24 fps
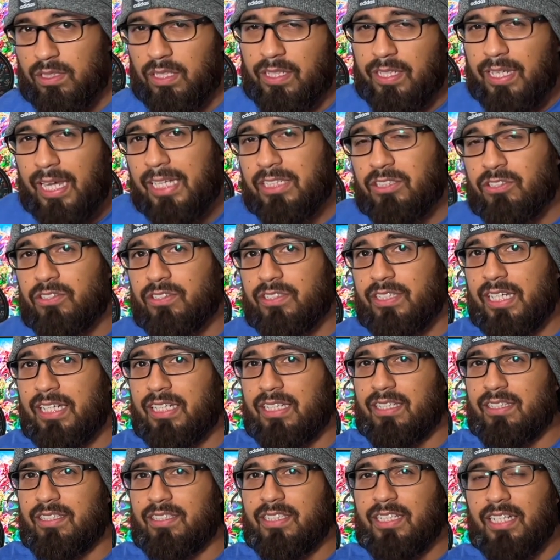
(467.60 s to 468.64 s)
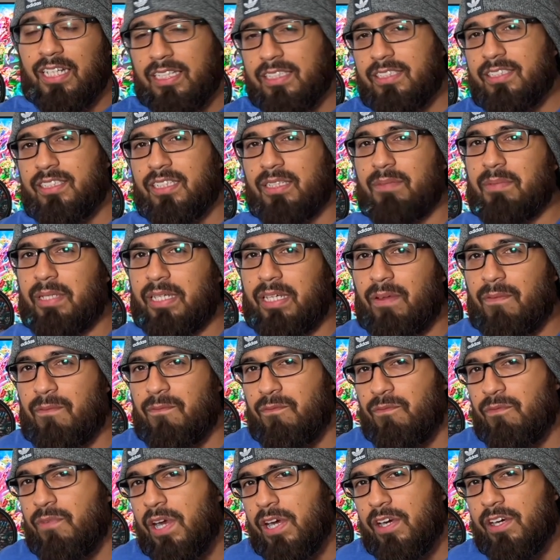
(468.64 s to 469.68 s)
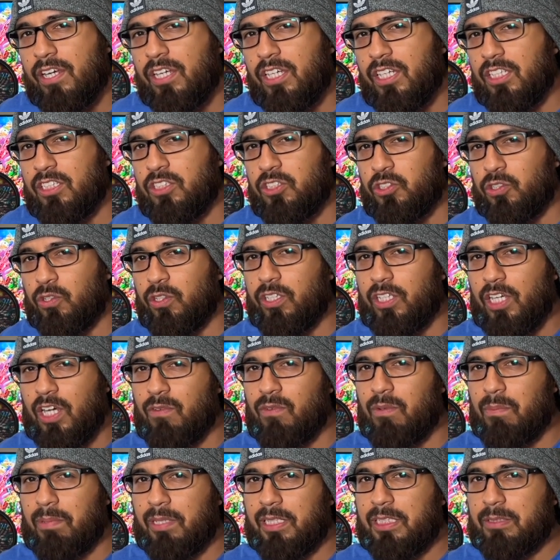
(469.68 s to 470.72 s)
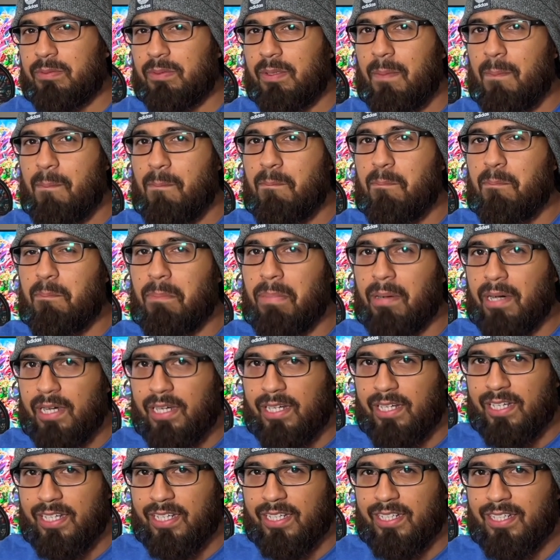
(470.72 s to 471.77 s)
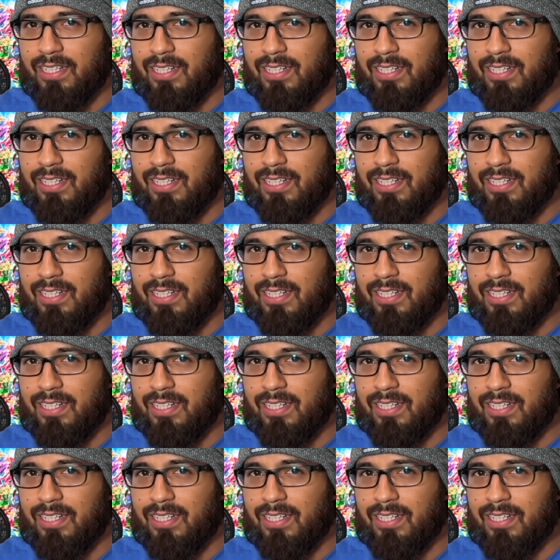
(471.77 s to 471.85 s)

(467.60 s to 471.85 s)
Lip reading: Nitro Deck does seem like a very good Joy-Con replacement, but